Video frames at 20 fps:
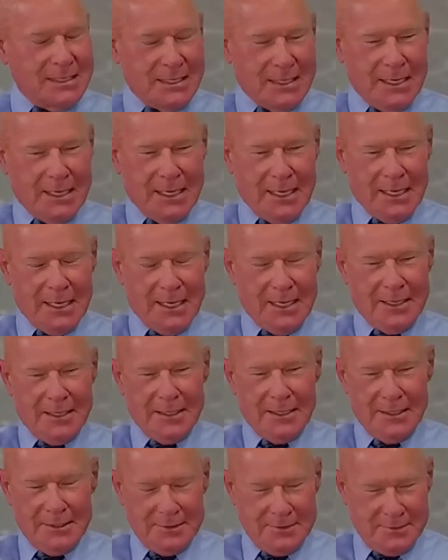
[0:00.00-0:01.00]

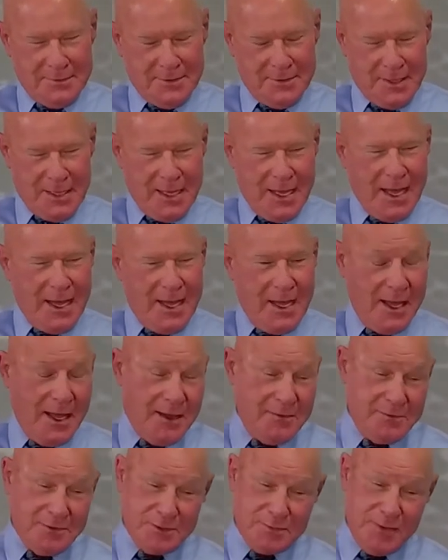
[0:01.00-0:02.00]

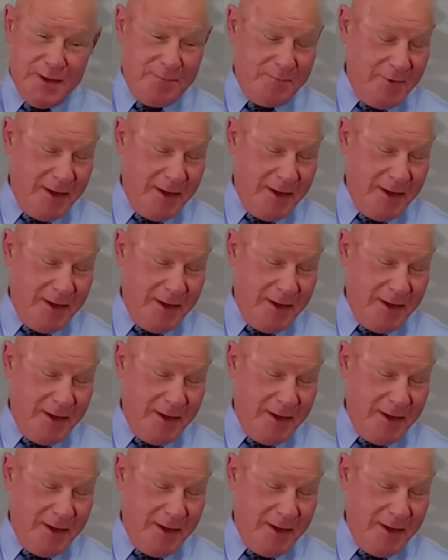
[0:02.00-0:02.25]
I spent